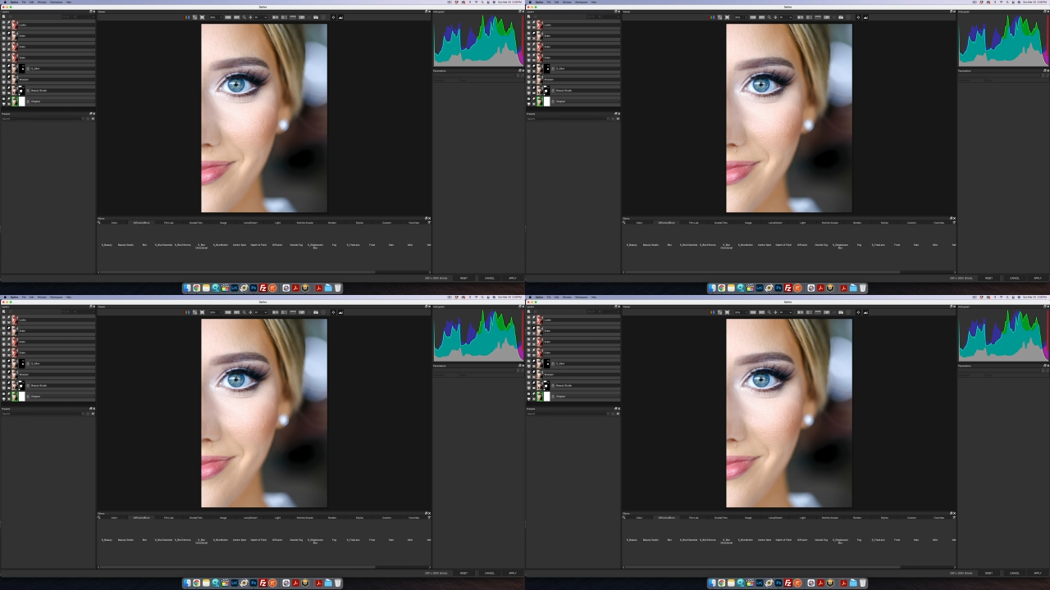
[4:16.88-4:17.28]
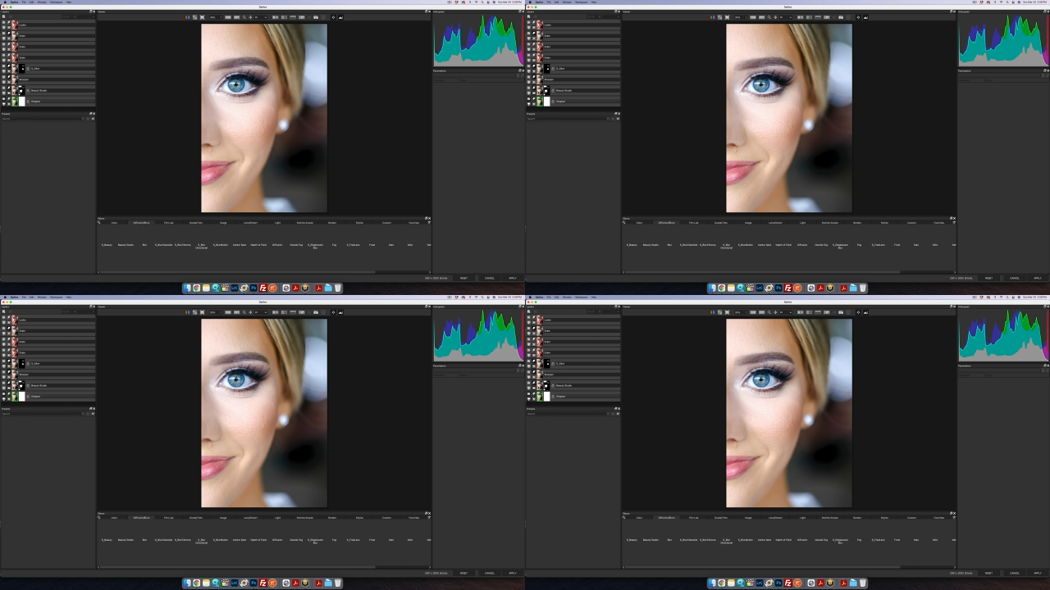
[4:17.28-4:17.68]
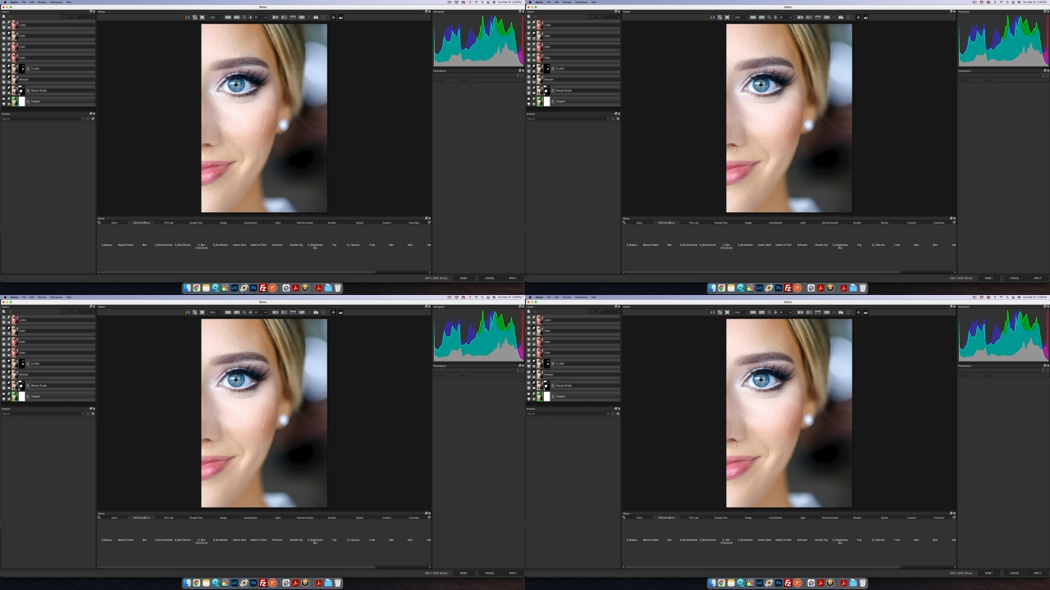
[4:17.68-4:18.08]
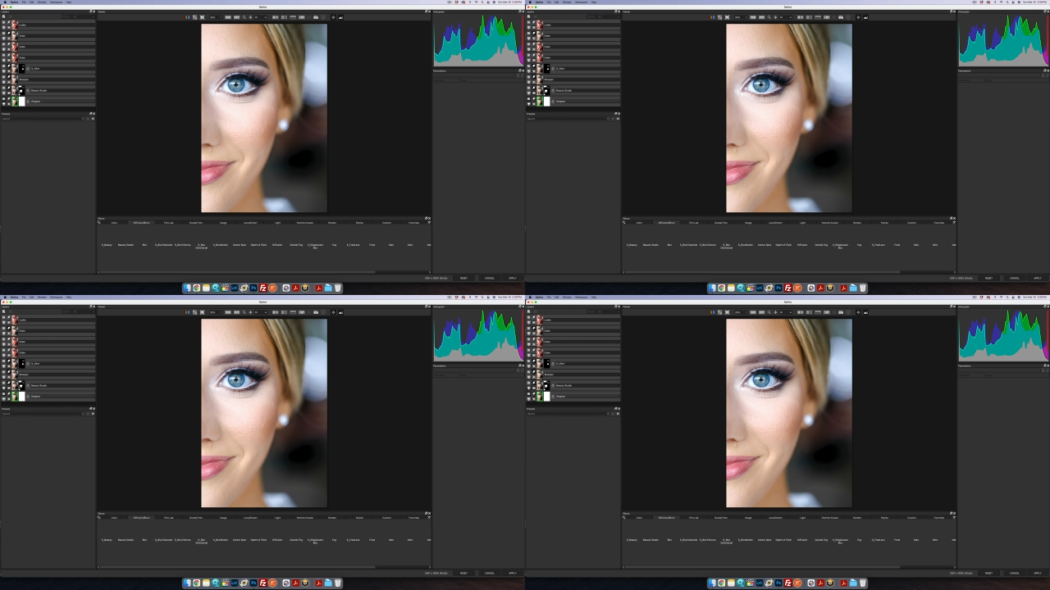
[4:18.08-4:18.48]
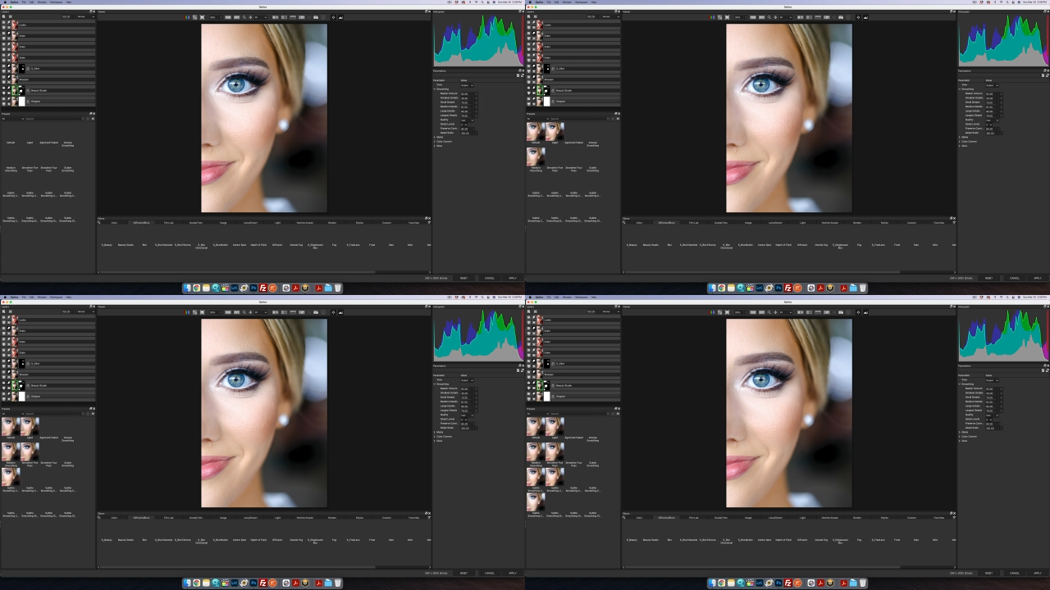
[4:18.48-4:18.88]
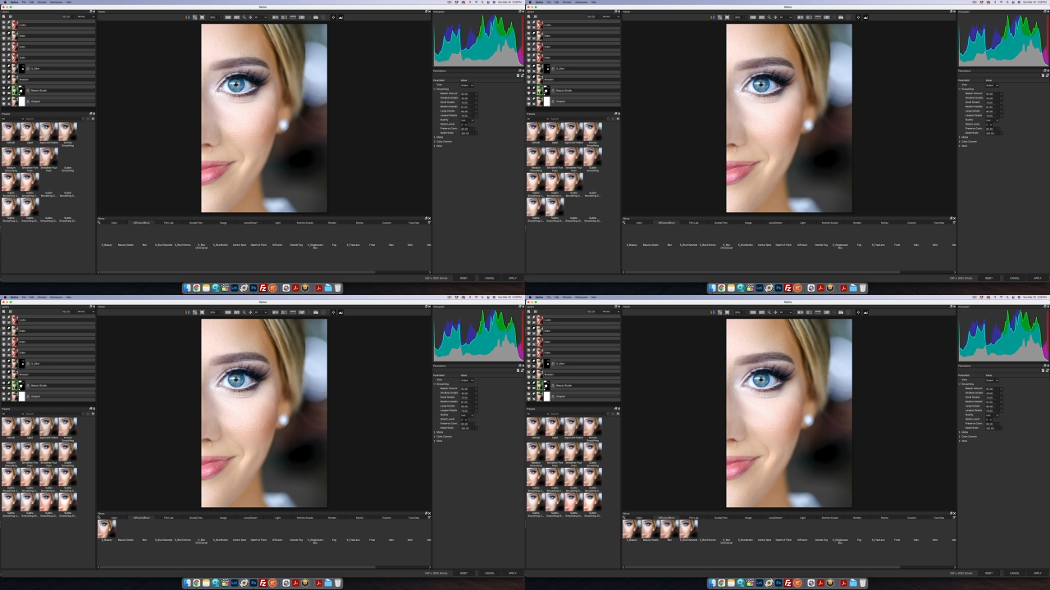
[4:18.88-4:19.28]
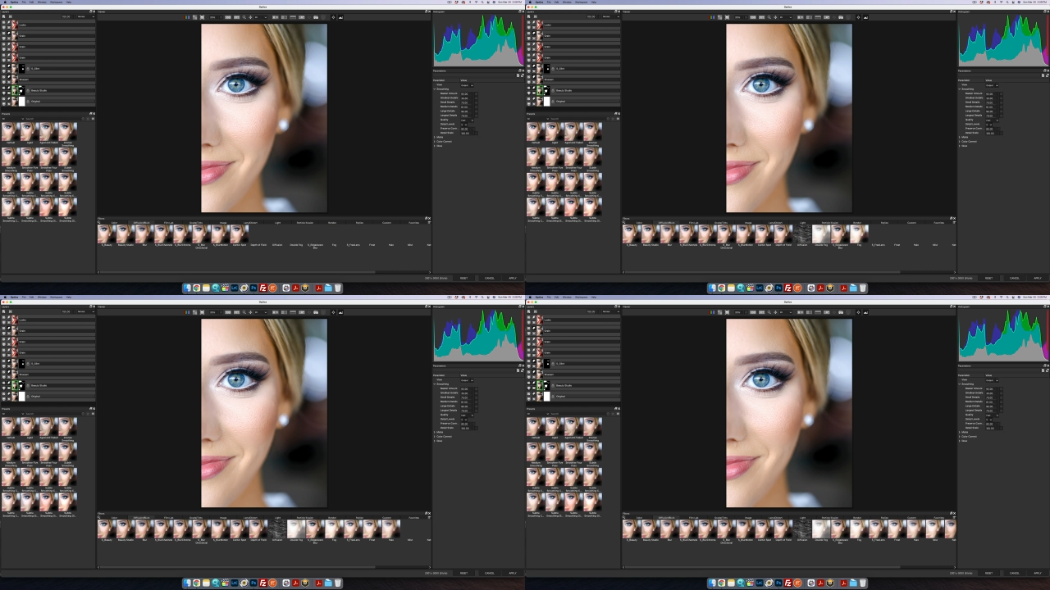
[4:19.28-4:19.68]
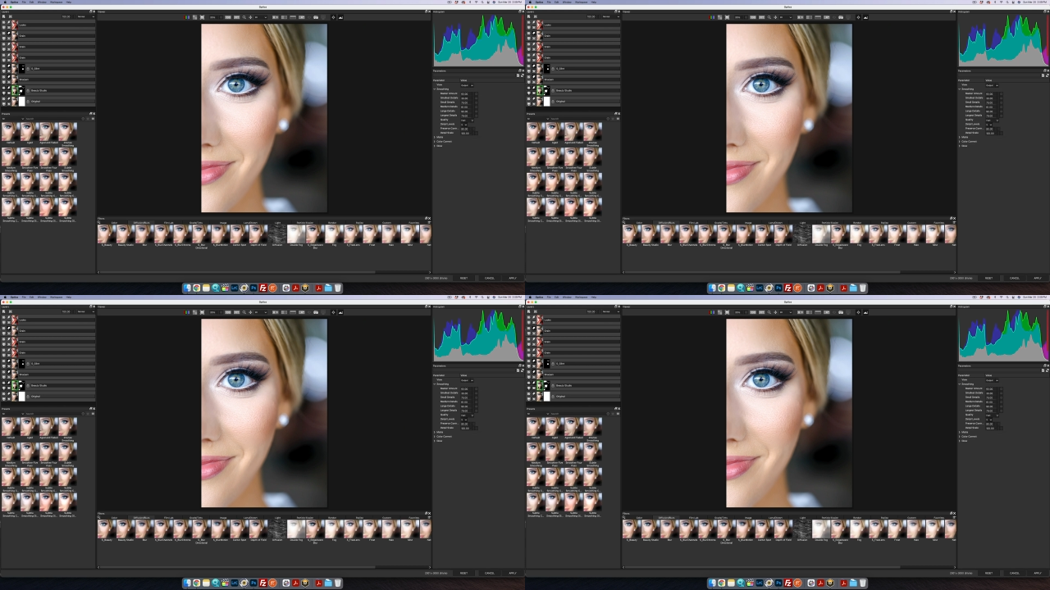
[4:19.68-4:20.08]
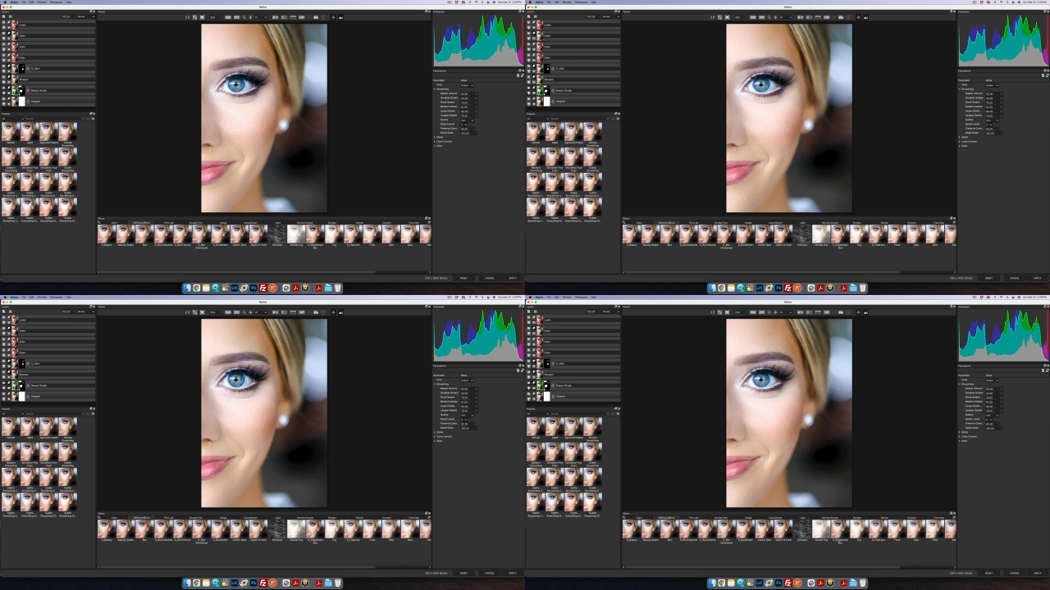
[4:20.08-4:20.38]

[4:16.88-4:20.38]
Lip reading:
[unreadable: no face in view]